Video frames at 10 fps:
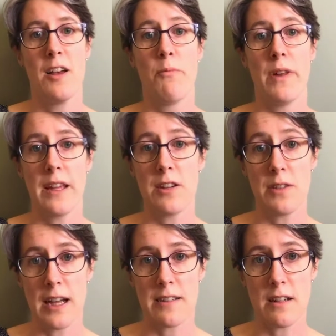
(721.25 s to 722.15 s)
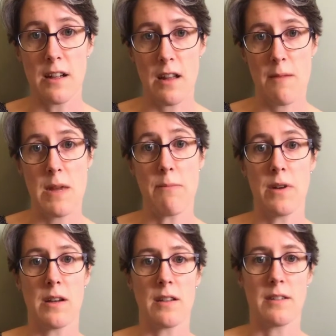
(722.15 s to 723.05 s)
but they do taste a lot like meat
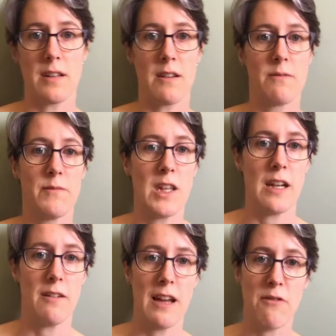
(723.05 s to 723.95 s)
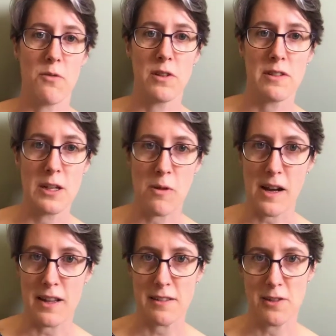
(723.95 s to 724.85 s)
burgers. So, you know, every once in a while,
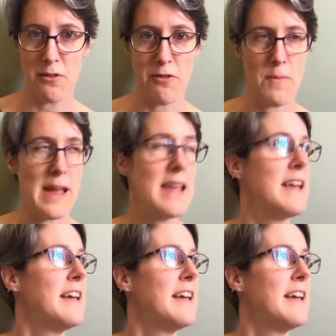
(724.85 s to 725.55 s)
that's good for me.